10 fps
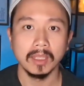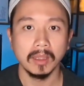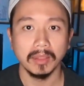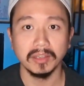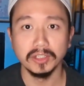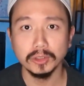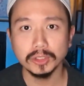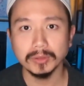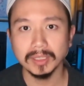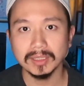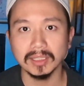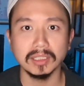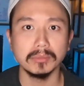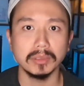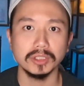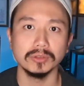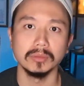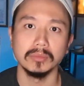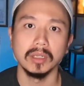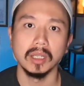The nutrients in the mushroom
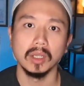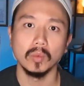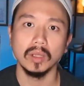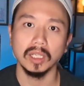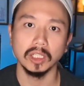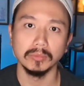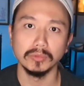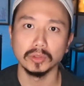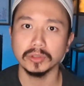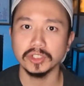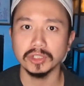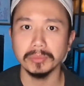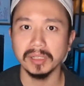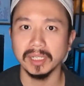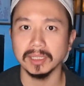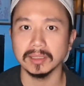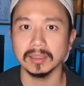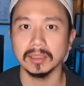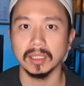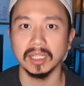will help nourish your plants
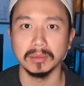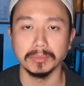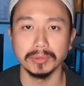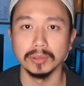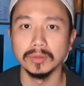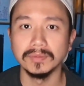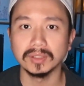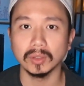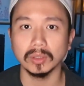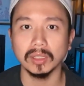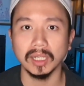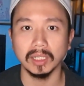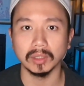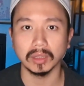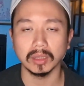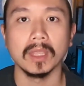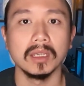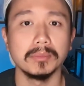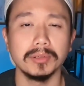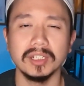and improve soil health.
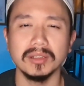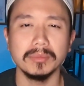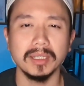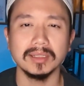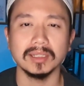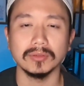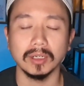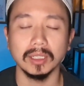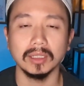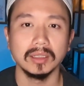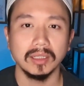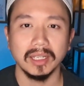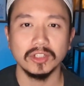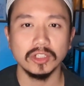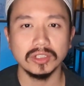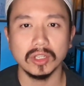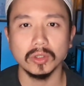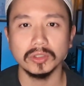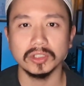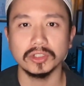Pretty amazing, right? It just goes to
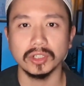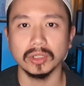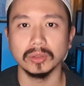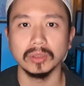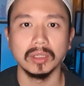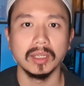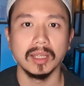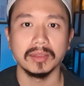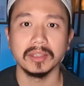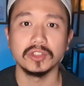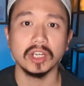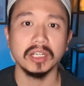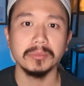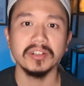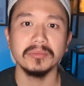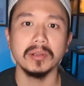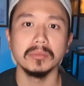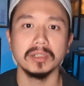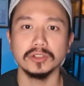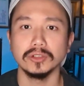show that giant puffball
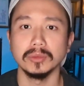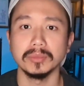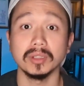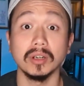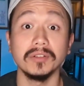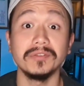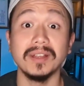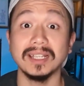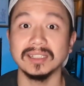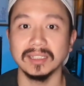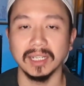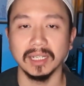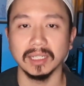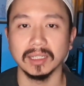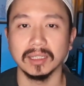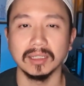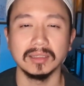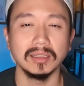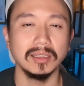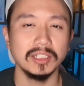mushrooms are fascinating,
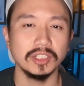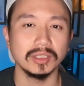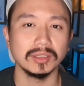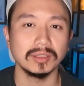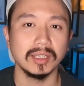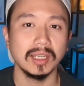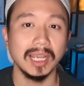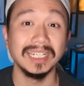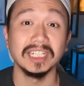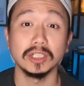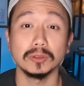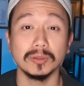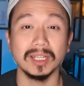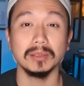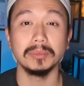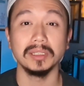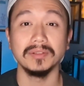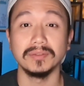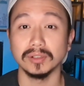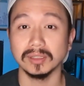delicious, and incredibly
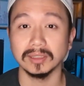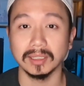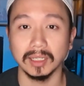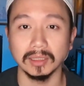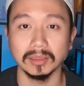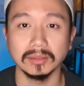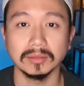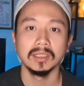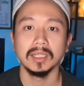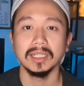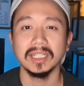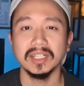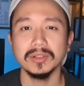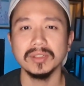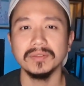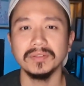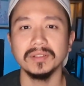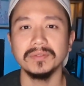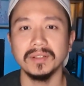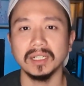versatile. And here's a fun
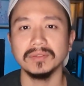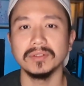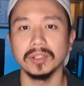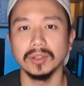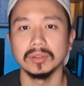fact for you.